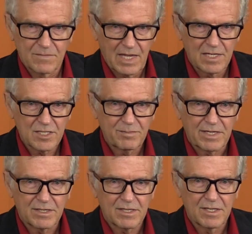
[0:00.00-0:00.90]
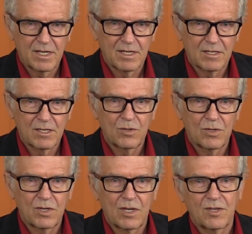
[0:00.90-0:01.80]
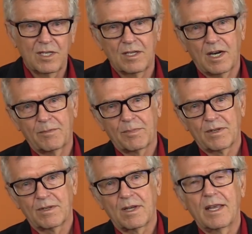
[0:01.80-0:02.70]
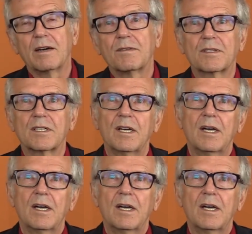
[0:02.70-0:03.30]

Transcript: aspect, the upper left,